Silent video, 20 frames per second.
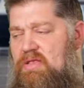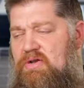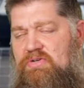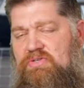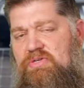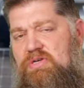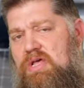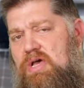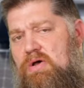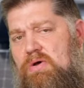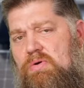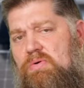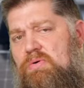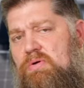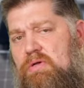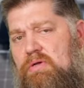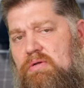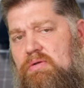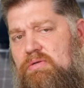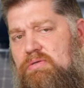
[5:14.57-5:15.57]
There's
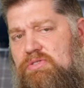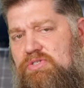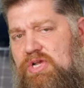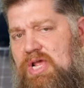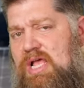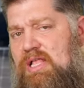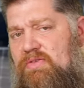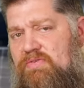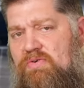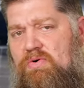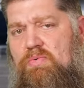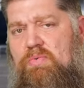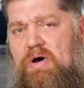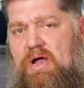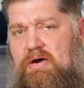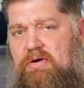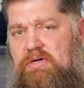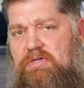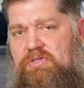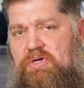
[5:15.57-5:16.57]
no chance for
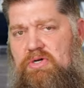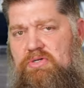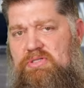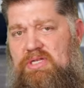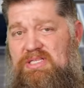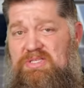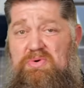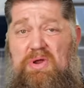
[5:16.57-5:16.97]
water intrusion.